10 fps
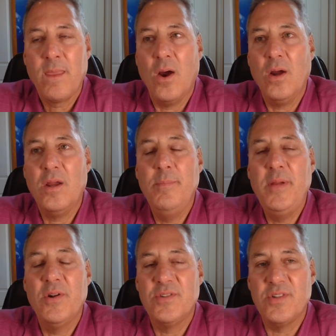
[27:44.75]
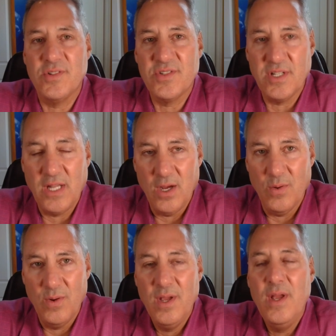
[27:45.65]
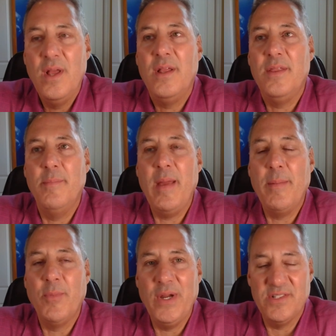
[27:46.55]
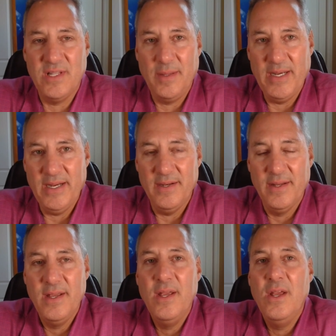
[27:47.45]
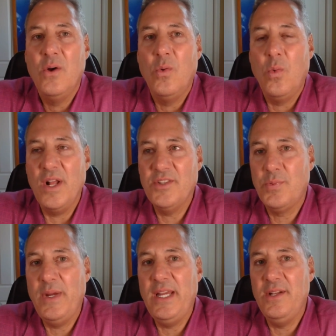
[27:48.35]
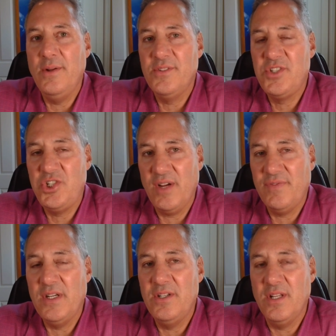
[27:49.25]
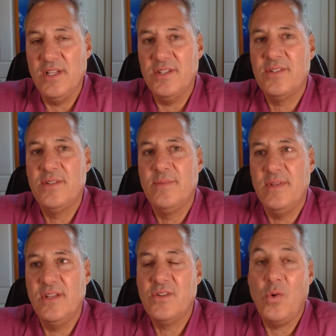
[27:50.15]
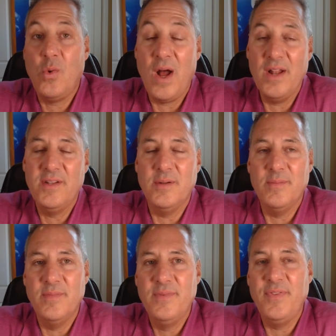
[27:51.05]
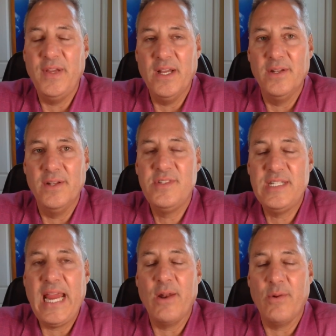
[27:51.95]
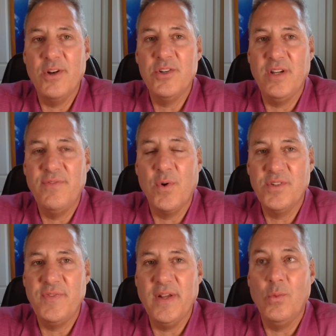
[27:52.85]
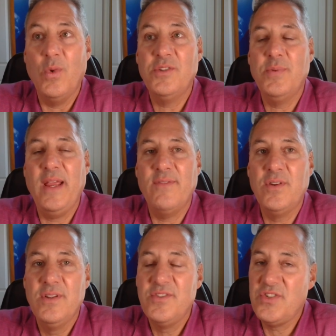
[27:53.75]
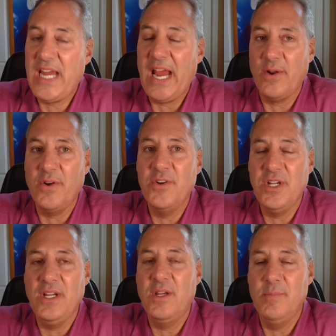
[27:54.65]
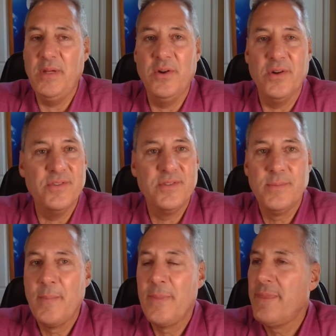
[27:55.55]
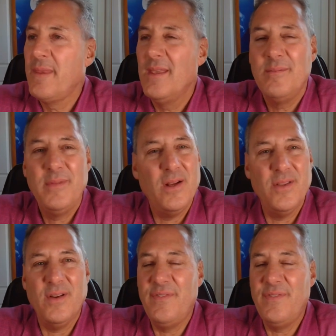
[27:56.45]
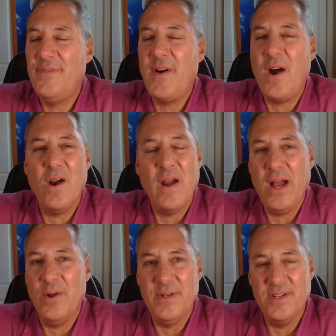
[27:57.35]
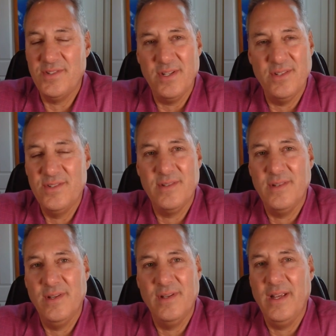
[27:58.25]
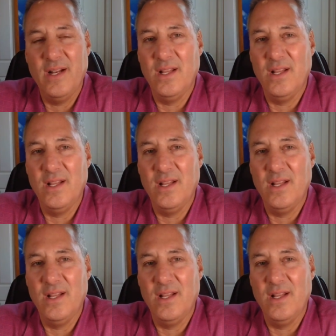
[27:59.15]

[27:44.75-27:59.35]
Our computers are slow. The memory is limited. Once we shift into this quantum field, scalar energy force field, once we have scalar energy computers, they'll far outdistance an